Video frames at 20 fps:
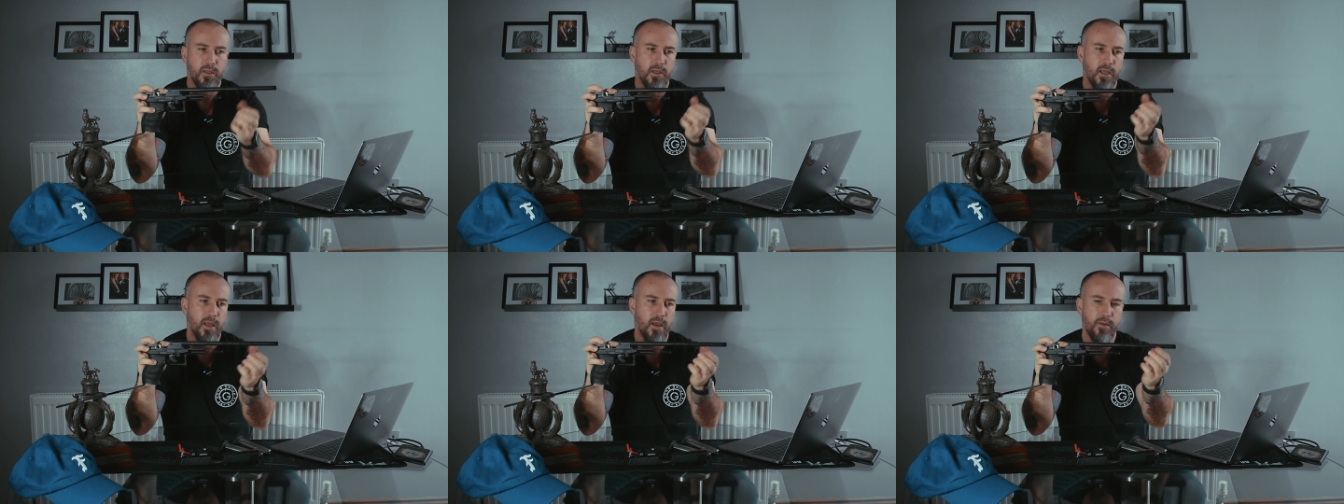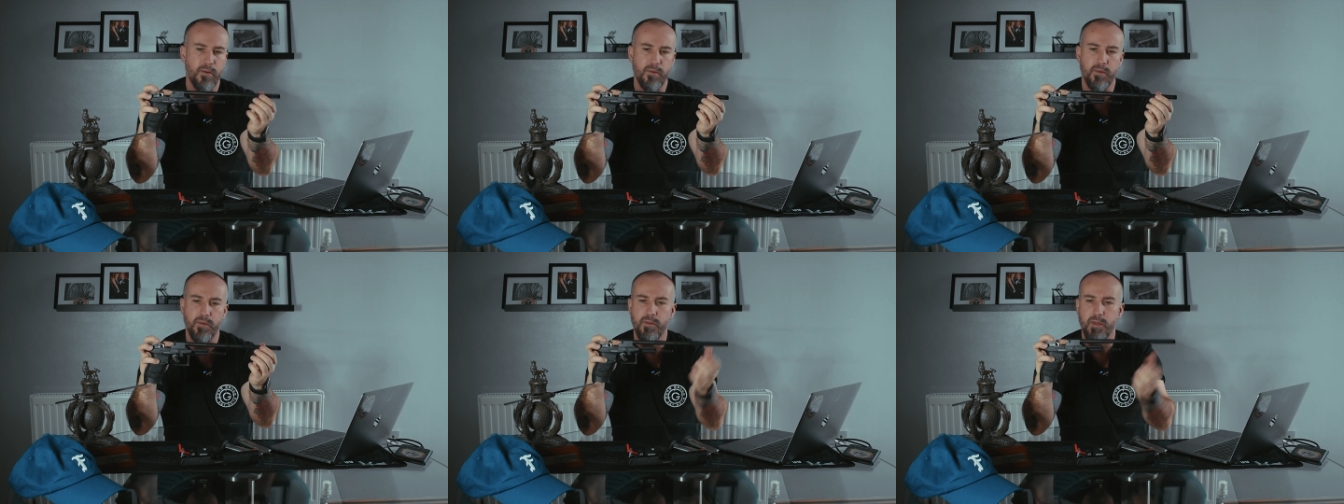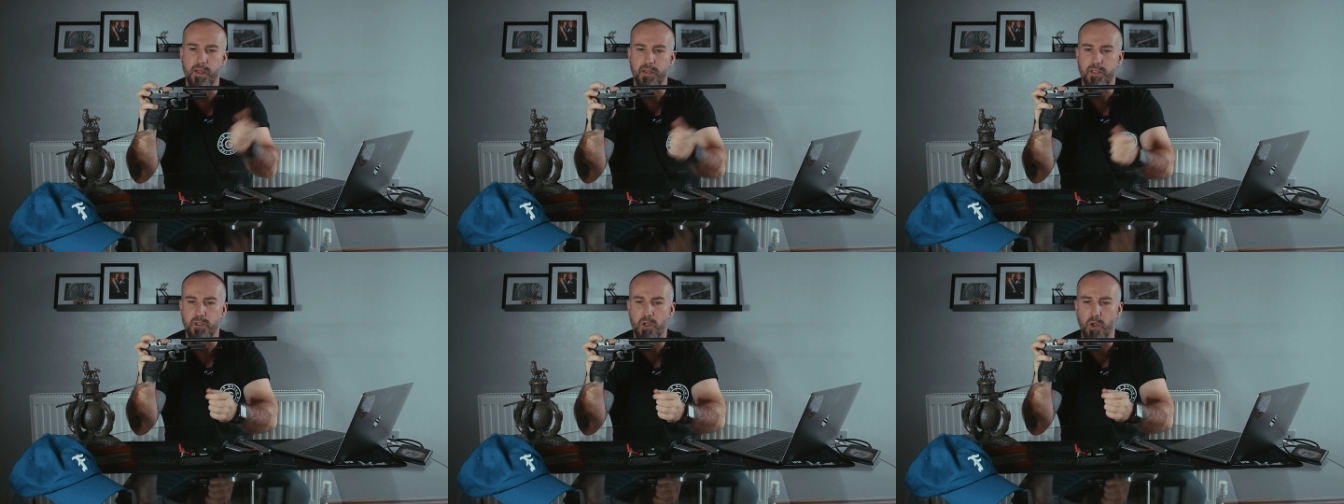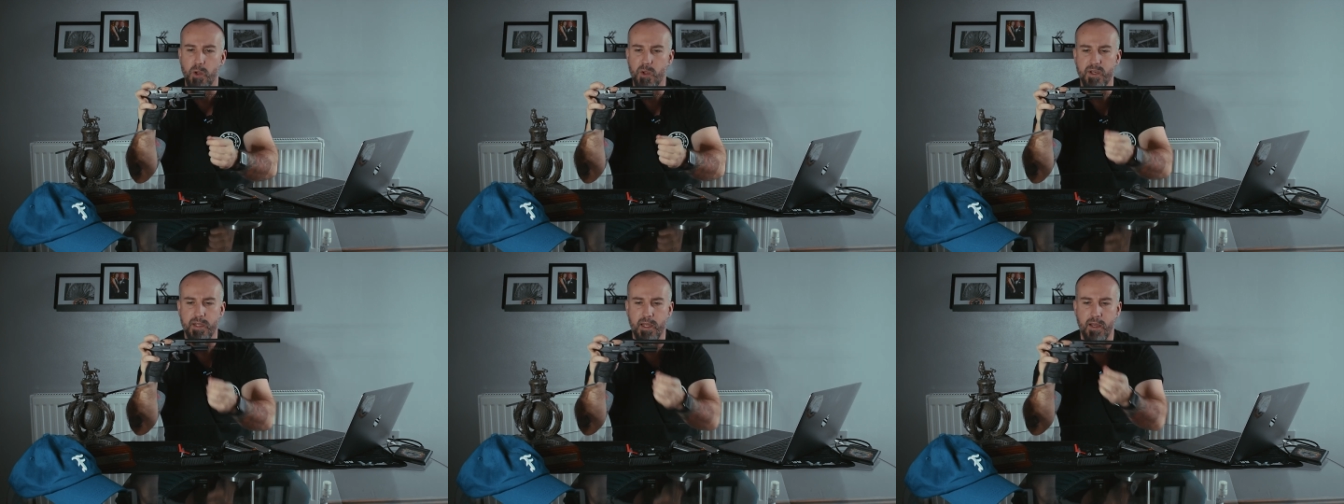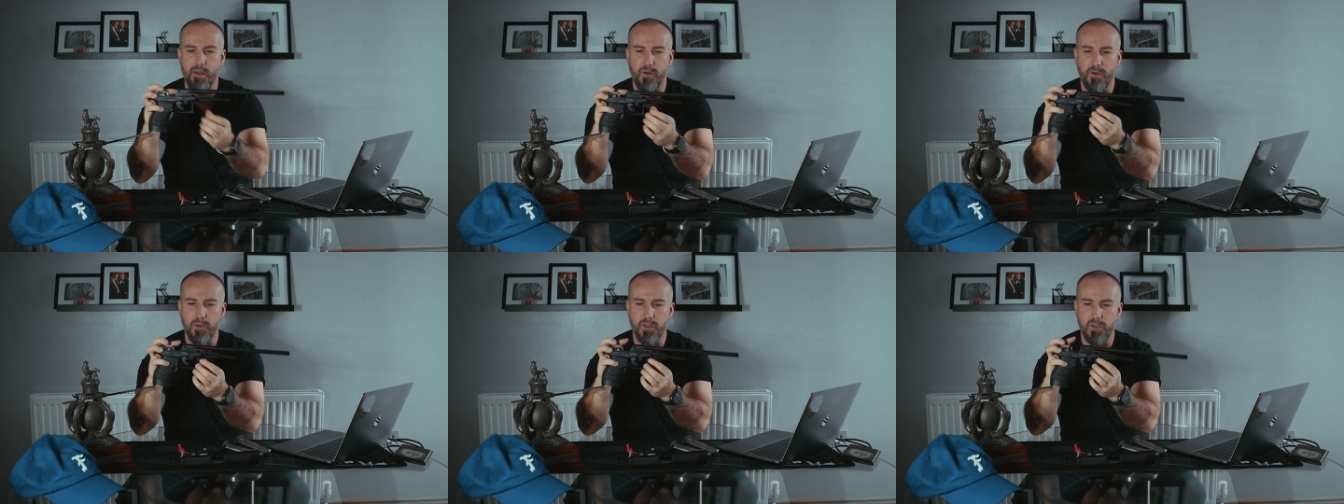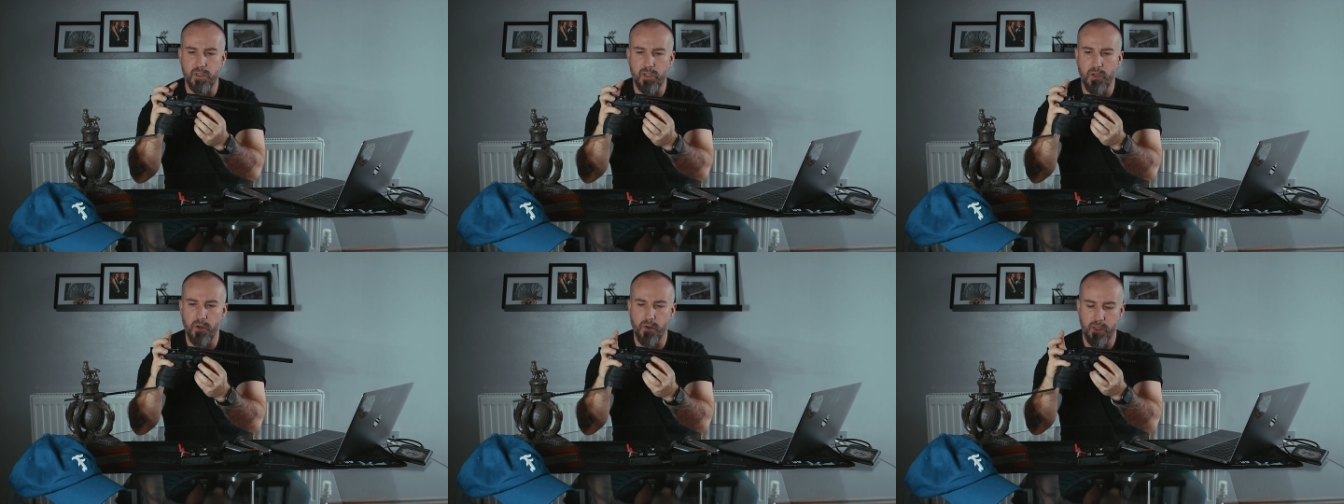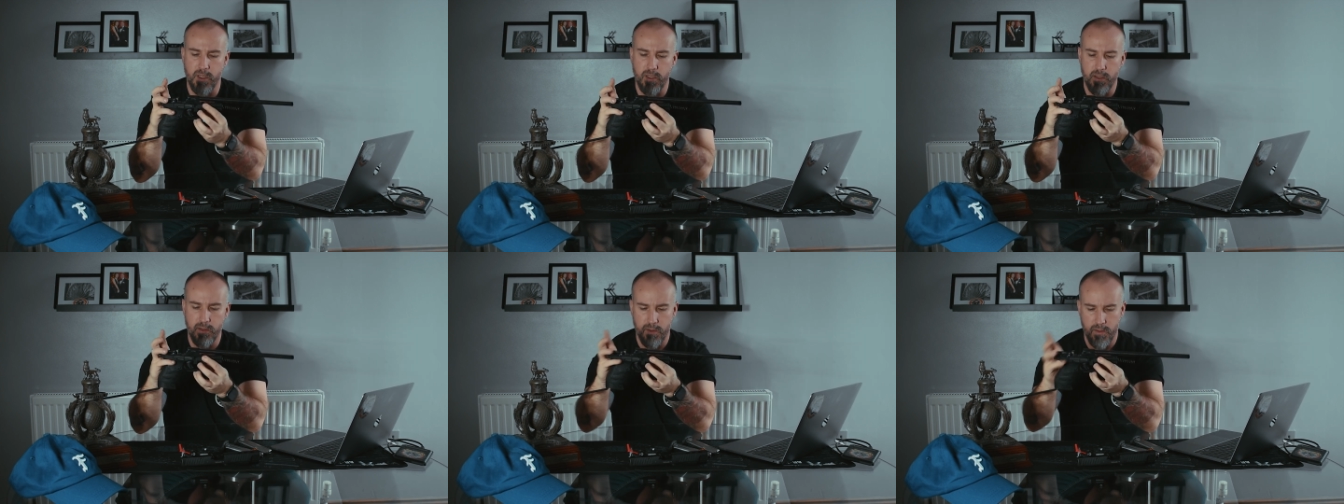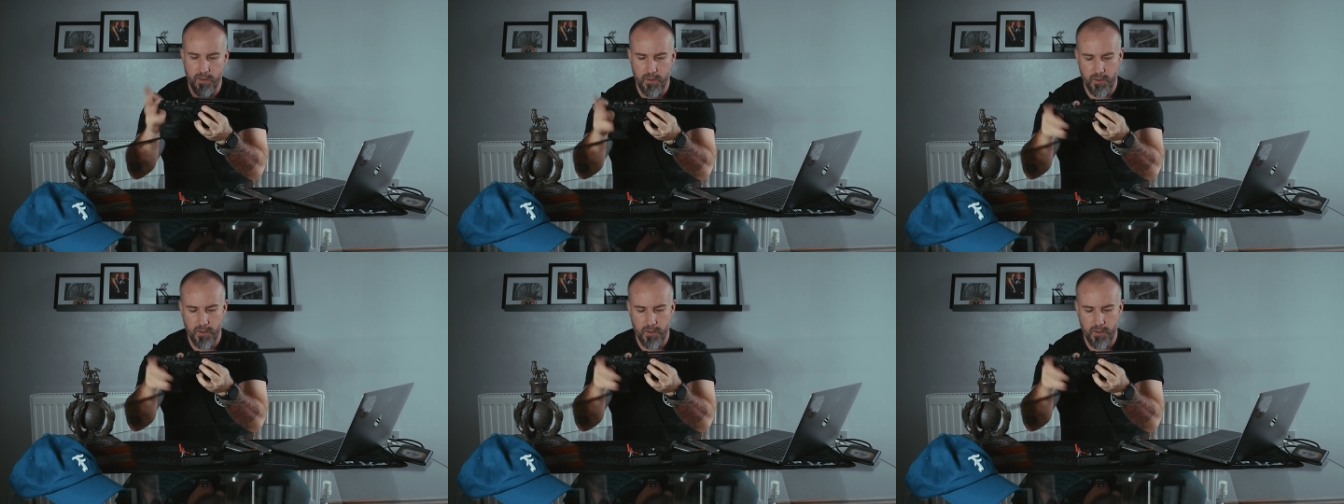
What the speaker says: Yeah, that's tightened down nice and tidy.